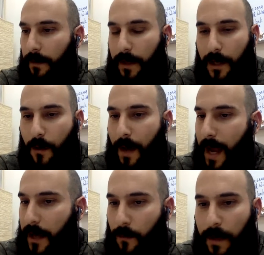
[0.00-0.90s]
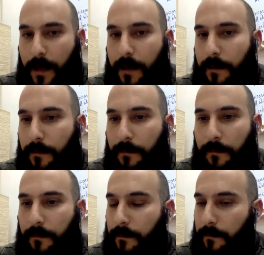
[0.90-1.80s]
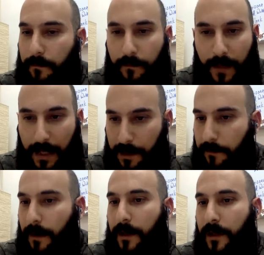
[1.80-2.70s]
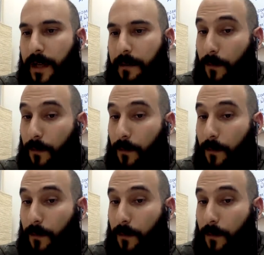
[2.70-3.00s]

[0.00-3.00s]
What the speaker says: Henry, that's a French name.